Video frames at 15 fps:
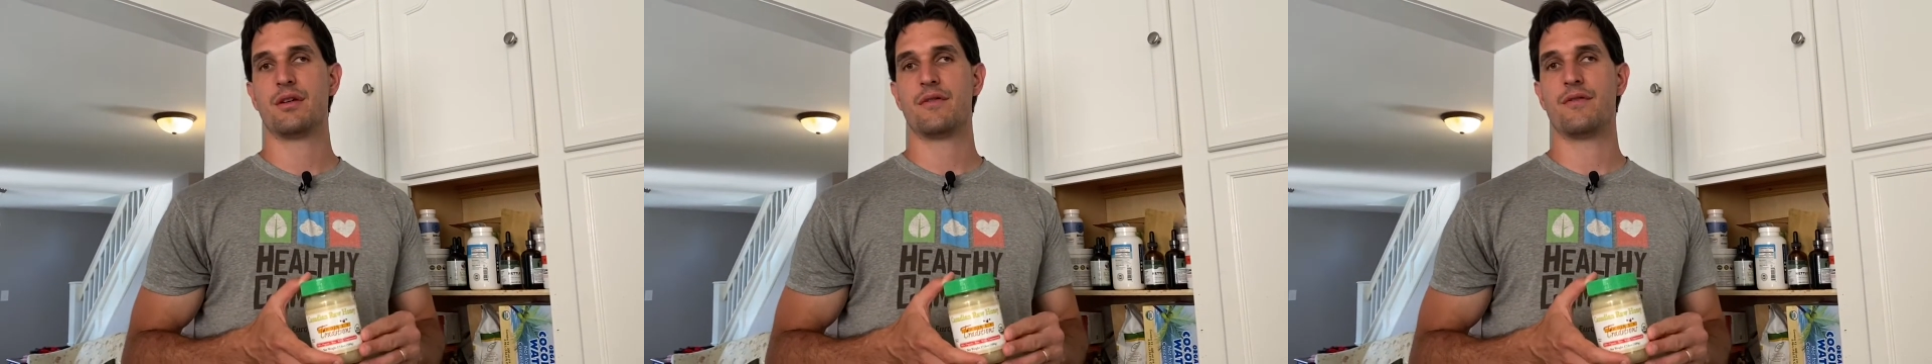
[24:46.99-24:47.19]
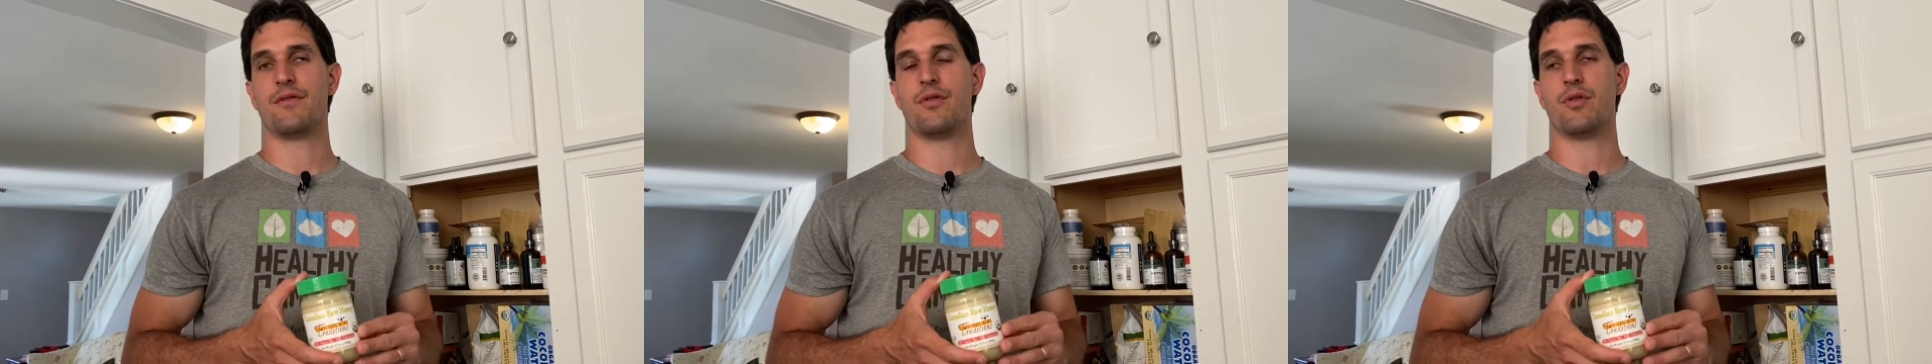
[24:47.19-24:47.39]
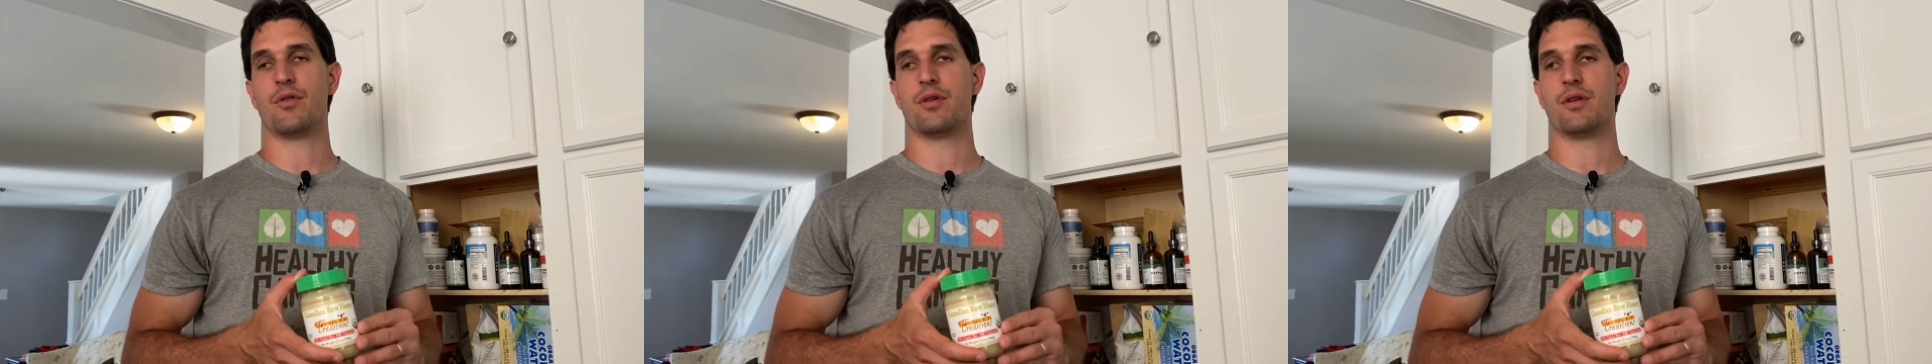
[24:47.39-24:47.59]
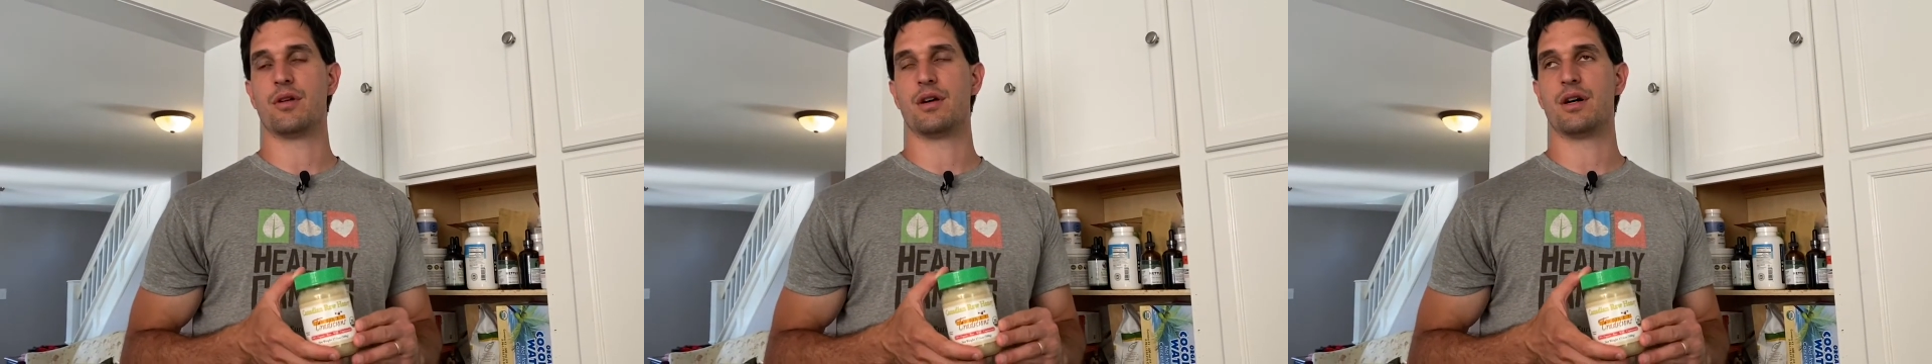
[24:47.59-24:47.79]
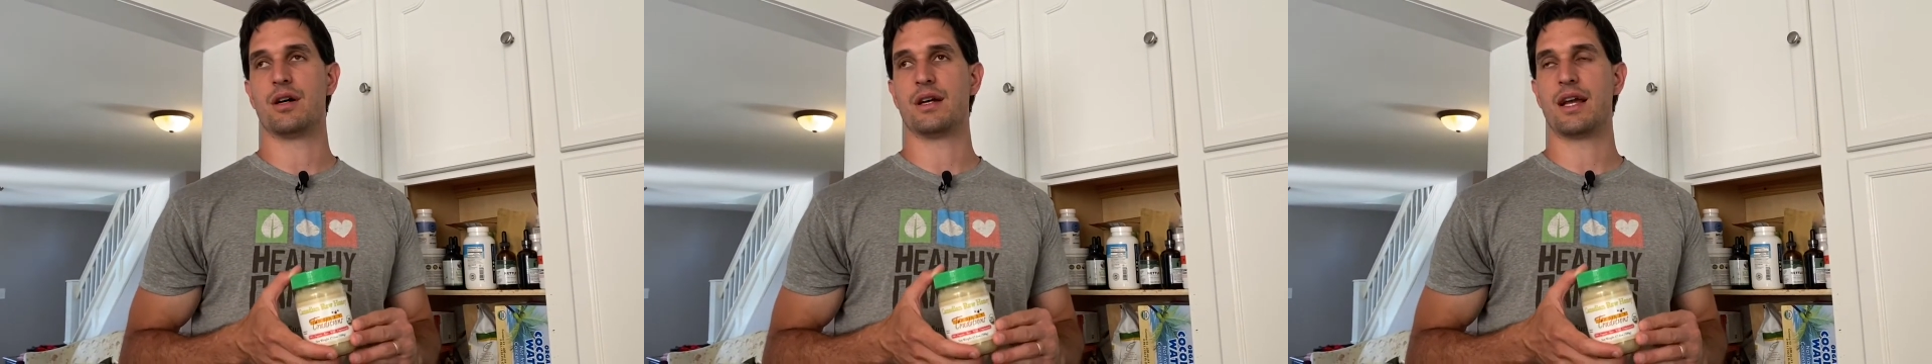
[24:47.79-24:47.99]

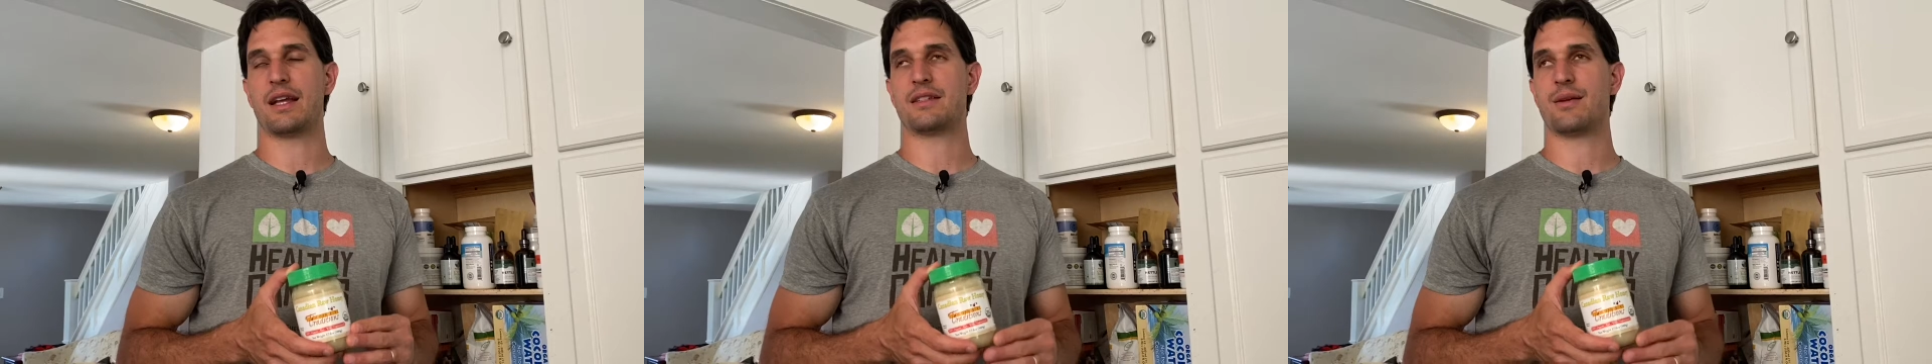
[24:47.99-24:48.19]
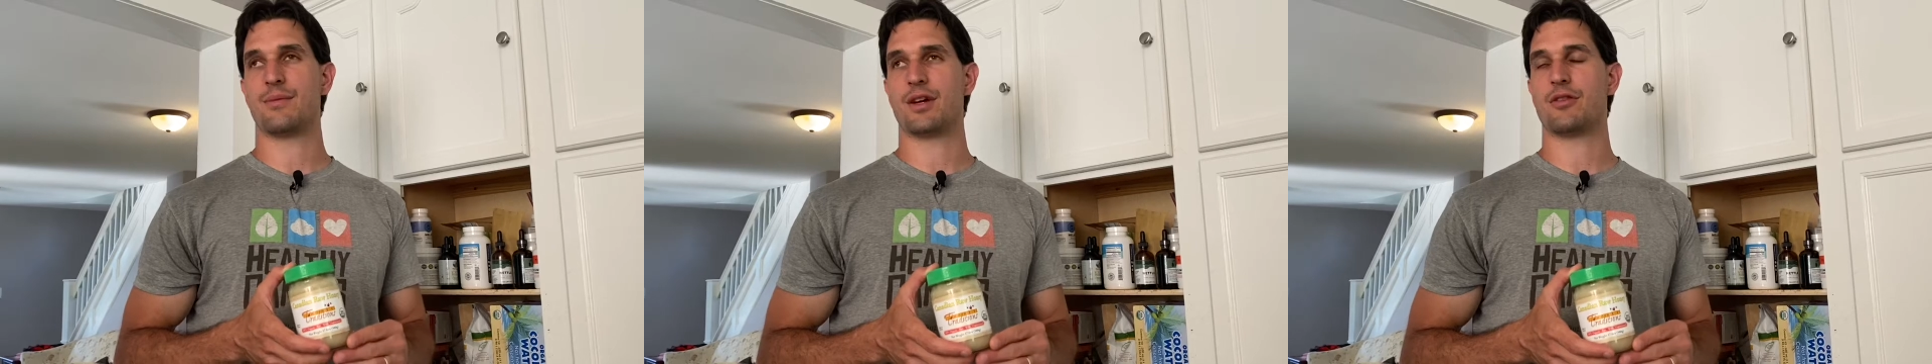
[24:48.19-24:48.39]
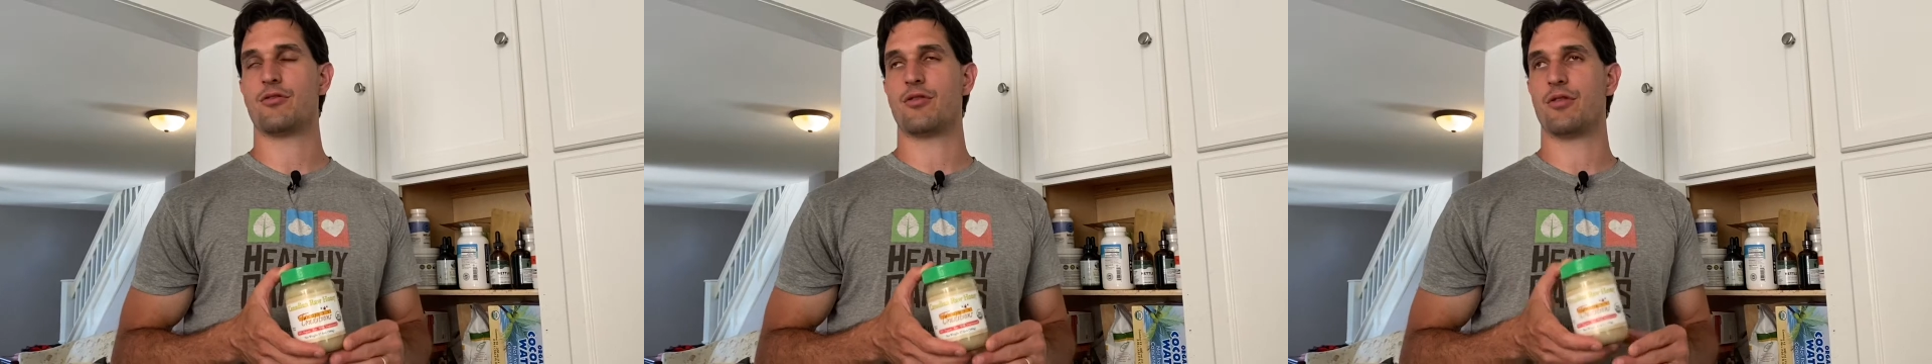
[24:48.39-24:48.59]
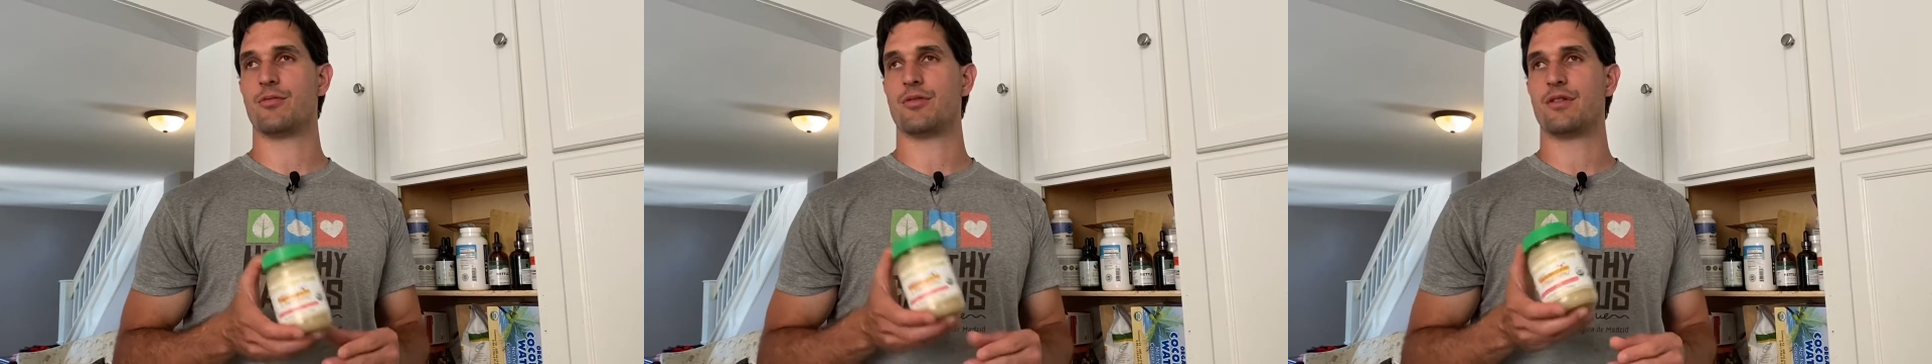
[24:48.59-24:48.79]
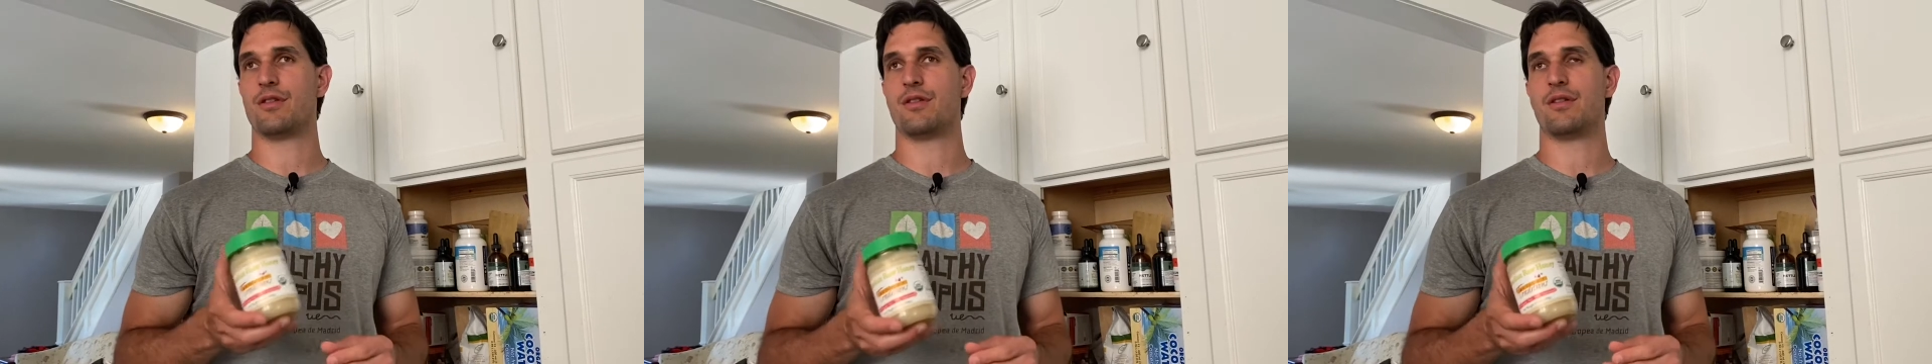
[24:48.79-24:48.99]
for
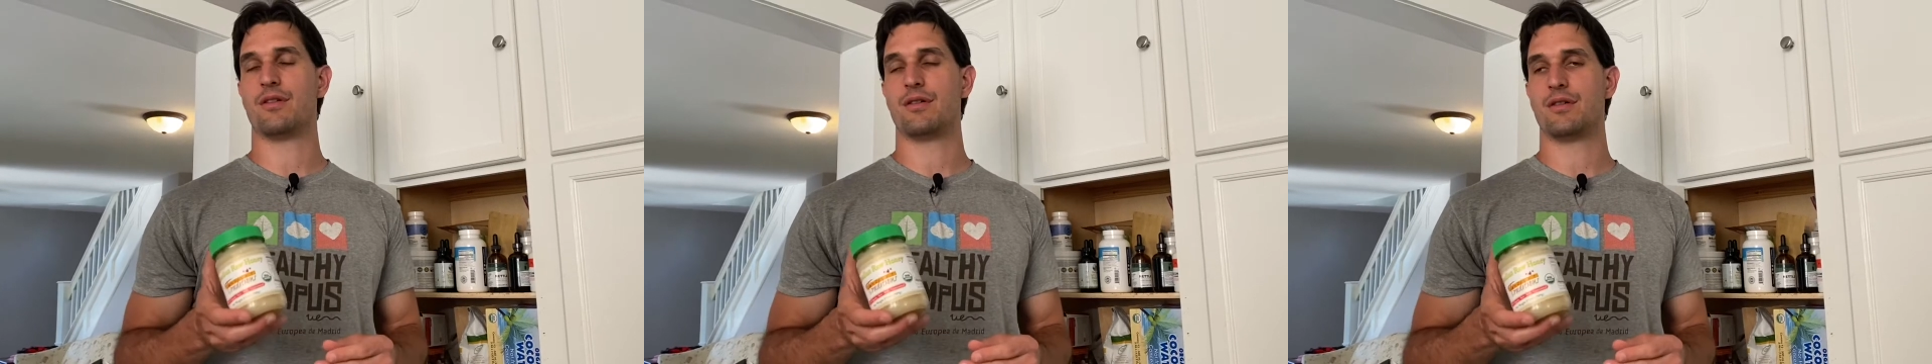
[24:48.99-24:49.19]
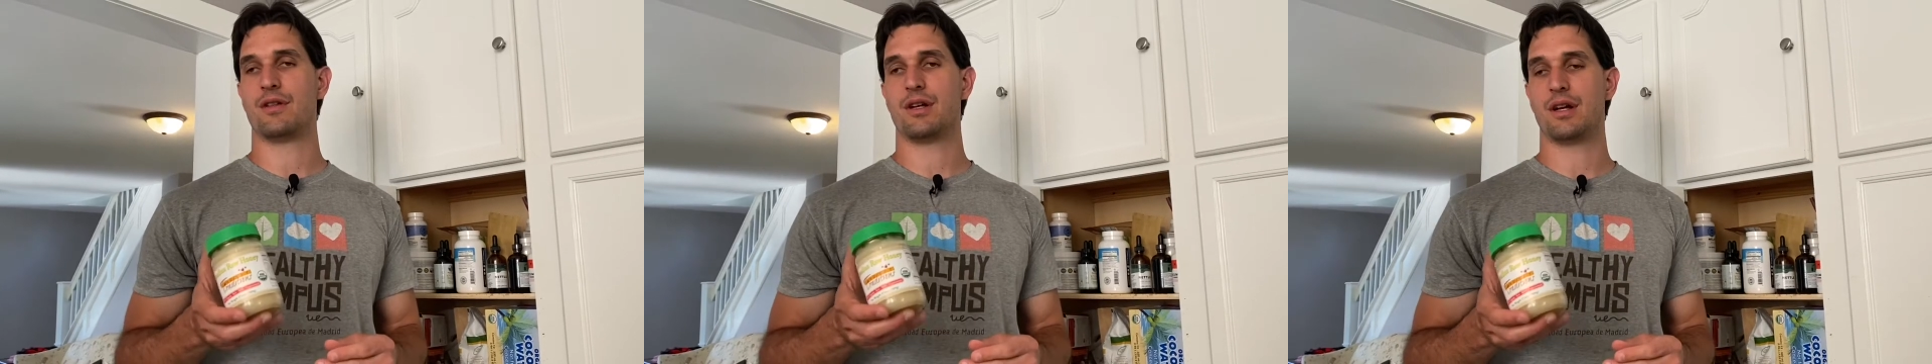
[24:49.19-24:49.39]
antimicrobial,